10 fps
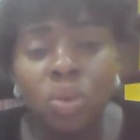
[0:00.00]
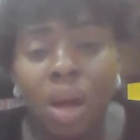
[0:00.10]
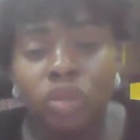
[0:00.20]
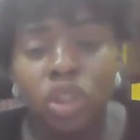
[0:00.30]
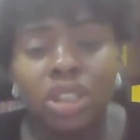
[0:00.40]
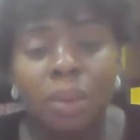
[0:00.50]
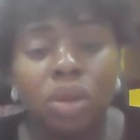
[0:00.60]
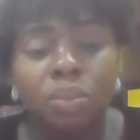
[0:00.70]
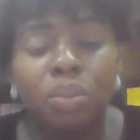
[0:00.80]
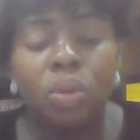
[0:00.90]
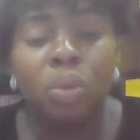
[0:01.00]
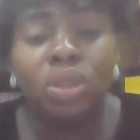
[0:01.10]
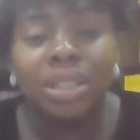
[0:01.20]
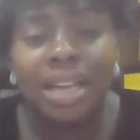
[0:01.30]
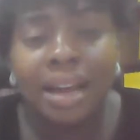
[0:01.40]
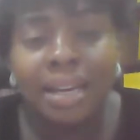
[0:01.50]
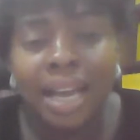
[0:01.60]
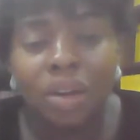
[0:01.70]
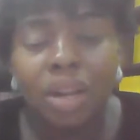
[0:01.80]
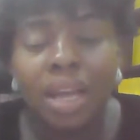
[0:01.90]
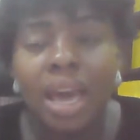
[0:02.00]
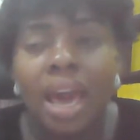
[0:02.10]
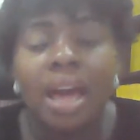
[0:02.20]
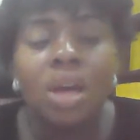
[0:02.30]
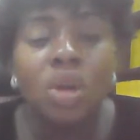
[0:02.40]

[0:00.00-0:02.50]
will have just about both. But now they are not here.